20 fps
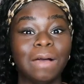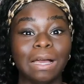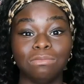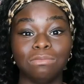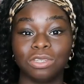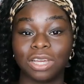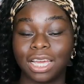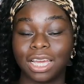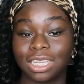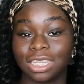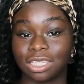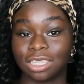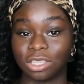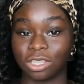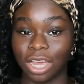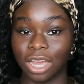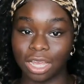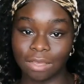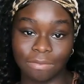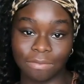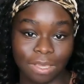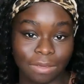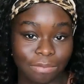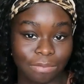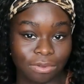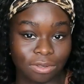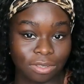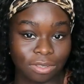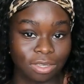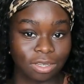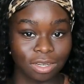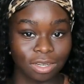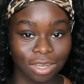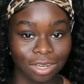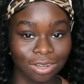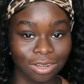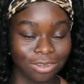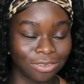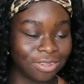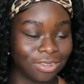I'm trying to attract people, you
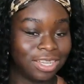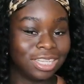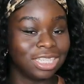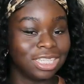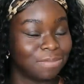know.